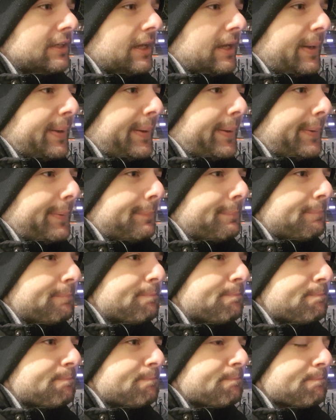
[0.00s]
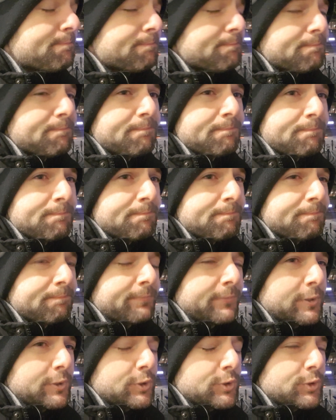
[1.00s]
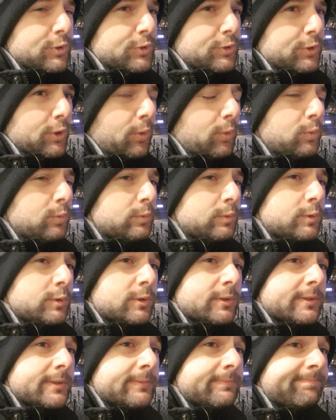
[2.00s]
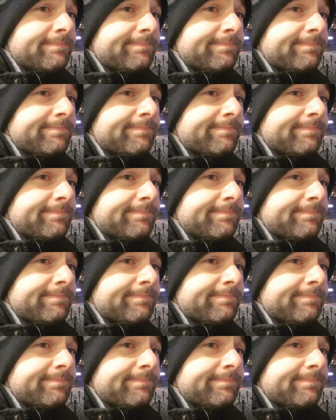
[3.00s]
um, don't